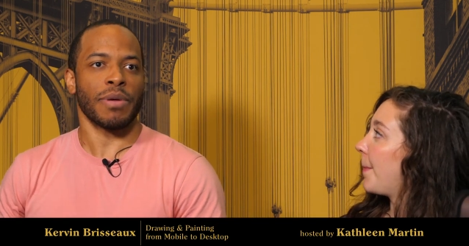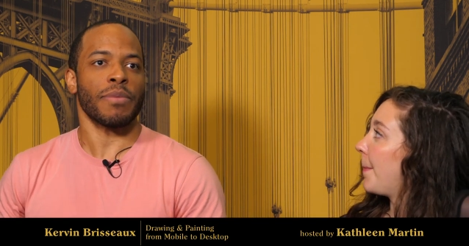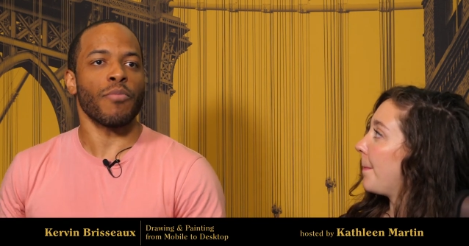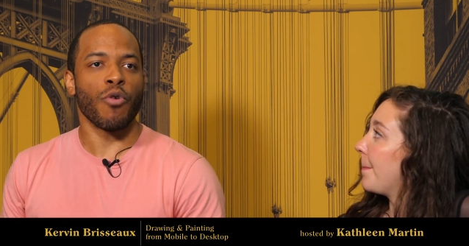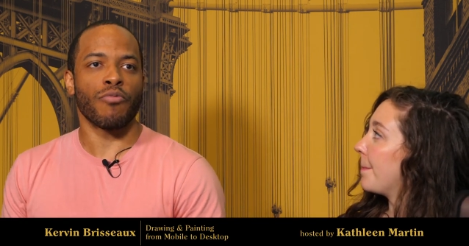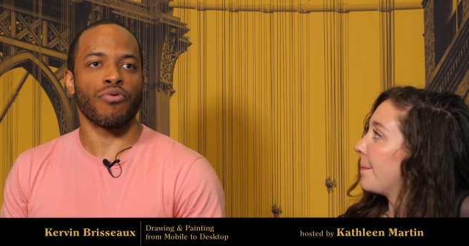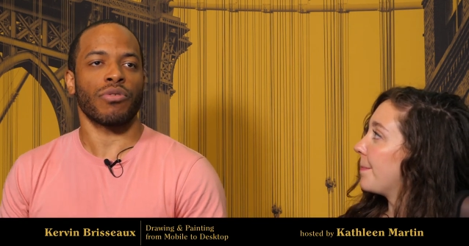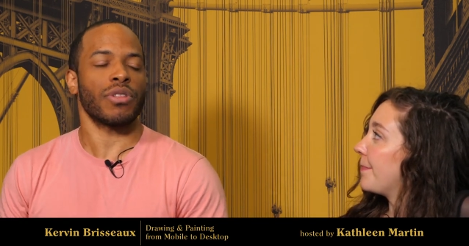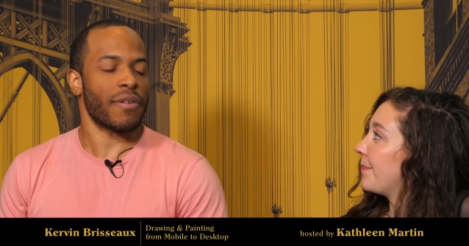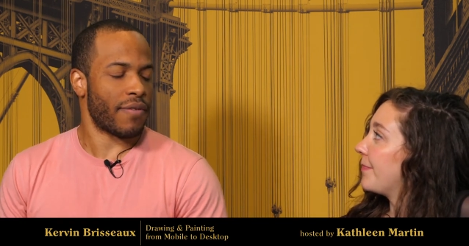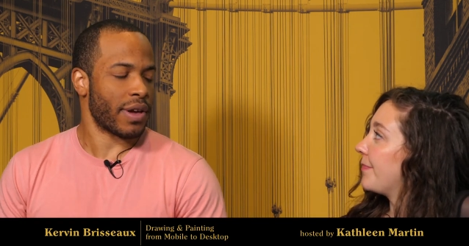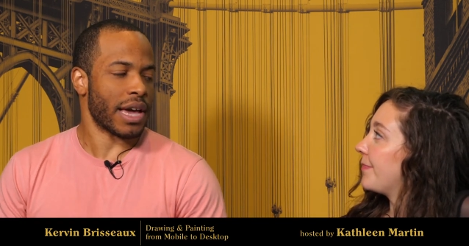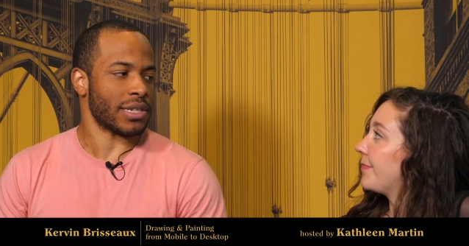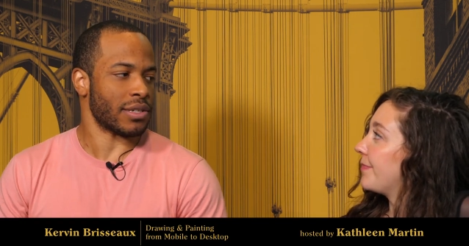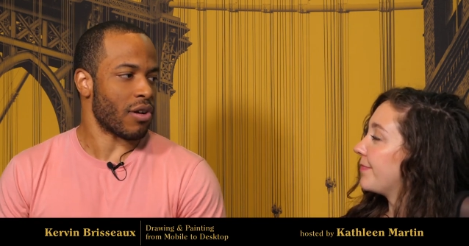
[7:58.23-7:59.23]
Speaker 1: made me more
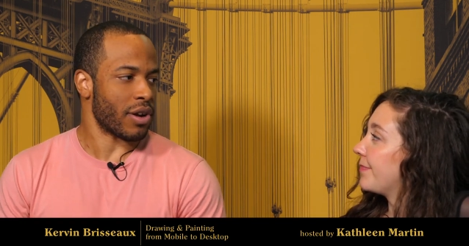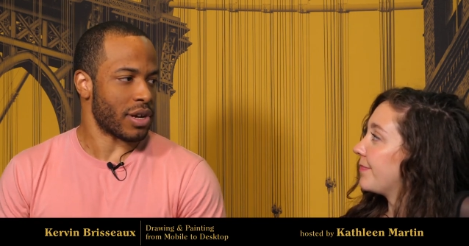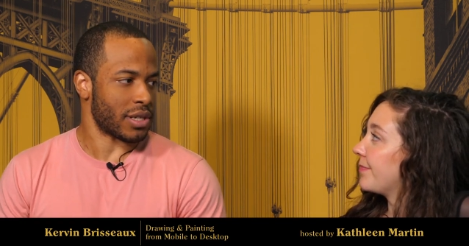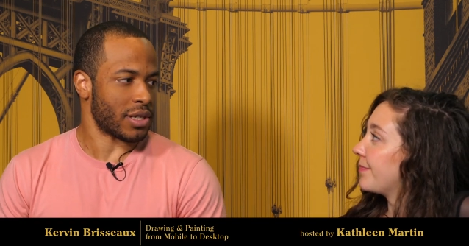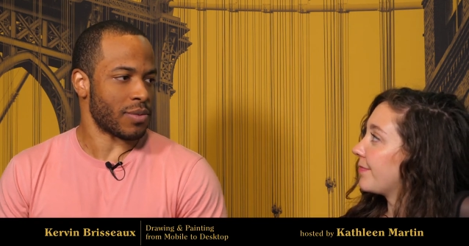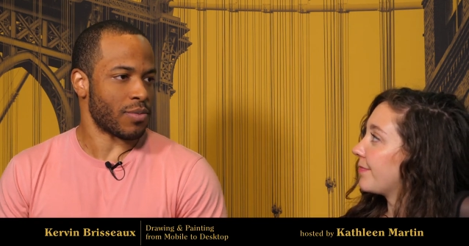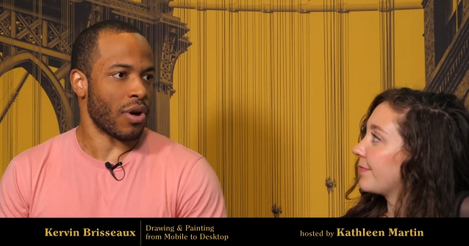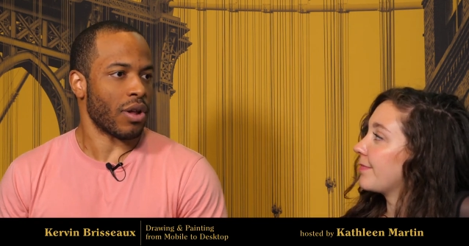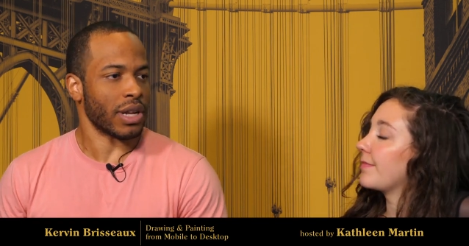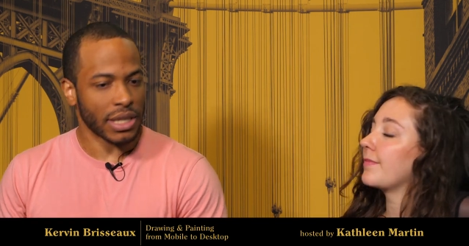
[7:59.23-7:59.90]
prolific as an artist as well.